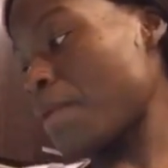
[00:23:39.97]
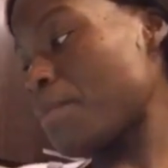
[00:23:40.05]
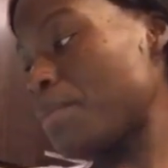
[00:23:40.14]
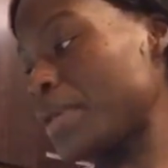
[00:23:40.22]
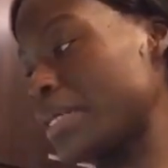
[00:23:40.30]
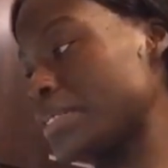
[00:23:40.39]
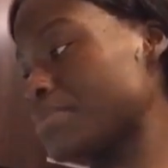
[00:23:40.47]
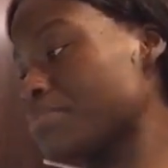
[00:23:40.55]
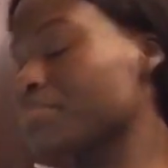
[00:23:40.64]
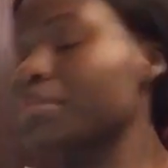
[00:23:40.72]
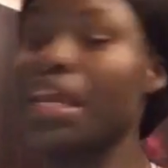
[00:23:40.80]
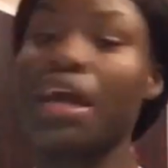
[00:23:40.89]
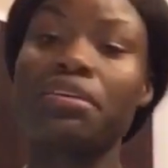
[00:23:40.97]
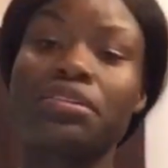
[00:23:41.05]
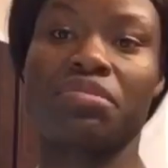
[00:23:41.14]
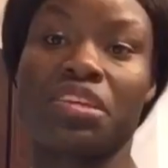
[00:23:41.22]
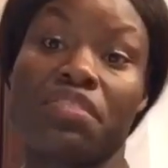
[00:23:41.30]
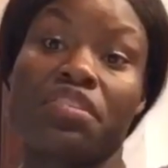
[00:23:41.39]
But yeah,
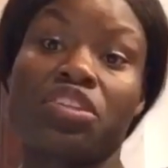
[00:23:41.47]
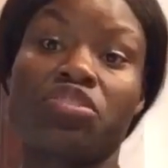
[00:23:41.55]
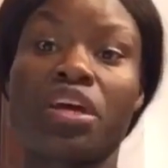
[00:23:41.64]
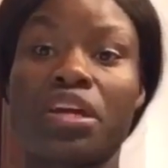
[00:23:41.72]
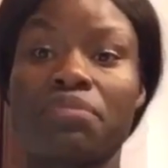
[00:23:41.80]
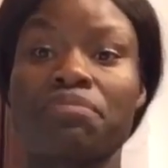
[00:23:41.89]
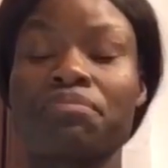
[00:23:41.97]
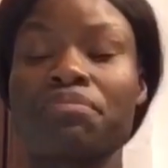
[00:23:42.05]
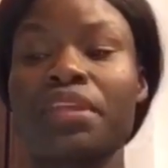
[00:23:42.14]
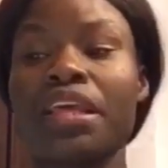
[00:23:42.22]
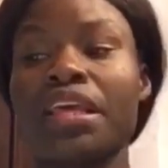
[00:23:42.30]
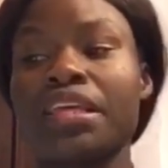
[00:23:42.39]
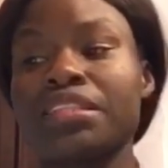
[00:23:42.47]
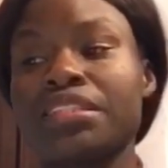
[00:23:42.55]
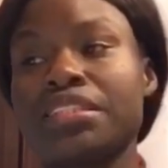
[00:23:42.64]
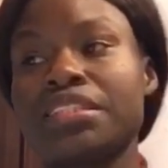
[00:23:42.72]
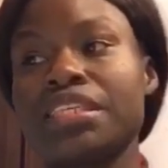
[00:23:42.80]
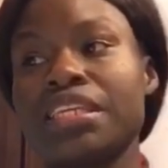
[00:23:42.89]
give it a try and
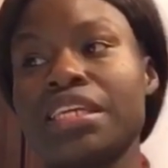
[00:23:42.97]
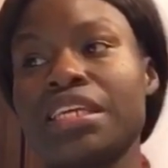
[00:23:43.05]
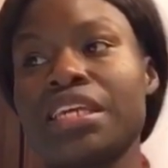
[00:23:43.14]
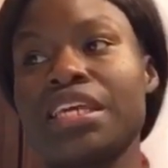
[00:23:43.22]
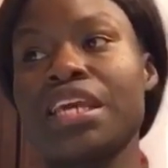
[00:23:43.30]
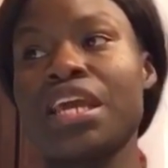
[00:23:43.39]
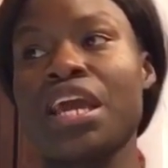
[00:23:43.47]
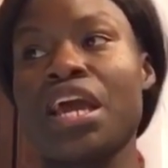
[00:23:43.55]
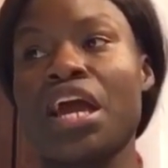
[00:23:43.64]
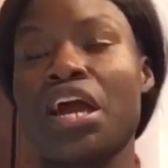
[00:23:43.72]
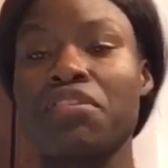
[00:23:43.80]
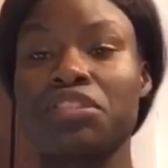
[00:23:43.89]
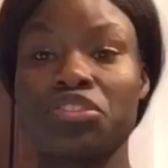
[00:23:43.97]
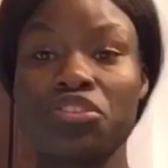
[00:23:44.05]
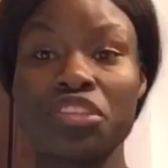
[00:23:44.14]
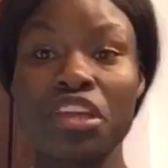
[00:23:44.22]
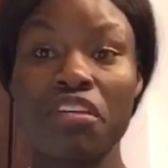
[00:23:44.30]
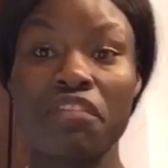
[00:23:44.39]
see how it
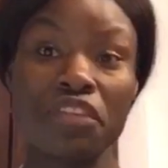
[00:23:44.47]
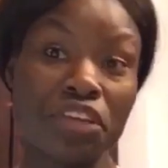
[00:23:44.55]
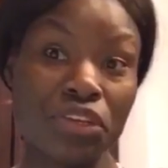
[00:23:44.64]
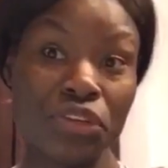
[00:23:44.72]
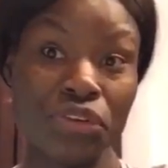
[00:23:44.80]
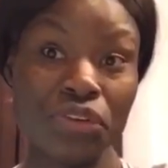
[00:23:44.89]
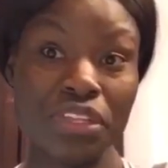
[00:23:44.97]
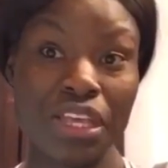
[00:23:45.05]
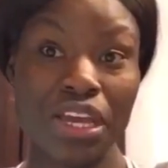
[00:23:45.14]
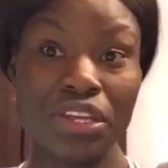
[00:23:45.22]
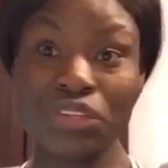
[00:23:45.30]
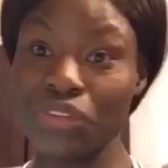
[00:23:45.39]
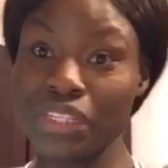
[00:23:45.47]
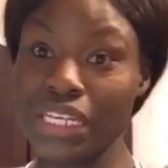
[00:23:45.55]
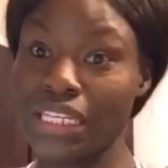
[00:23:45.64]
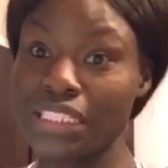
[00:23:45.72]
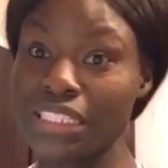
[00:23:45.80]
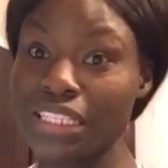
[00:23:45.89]
turned out for you and how you
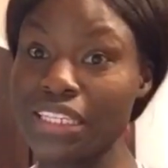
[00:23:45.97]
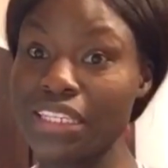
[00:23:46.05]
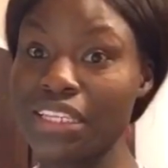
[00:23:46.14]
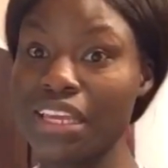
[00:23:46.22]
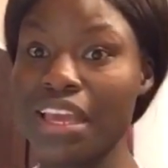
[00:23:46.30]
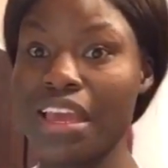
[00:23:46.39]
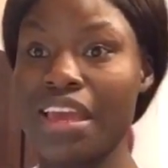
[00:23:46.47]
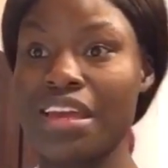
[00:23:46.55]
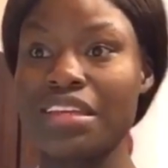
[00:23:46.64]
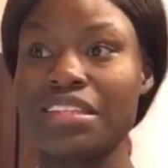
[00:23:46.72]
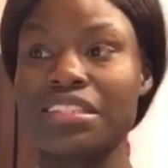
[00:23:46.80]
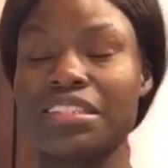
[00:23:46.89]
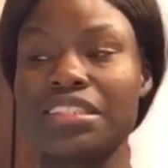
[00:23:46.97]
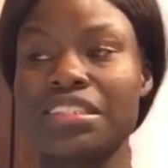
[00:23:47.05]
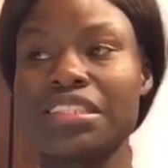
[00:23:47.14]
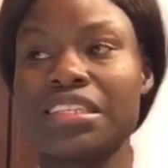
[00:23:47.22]
liked it and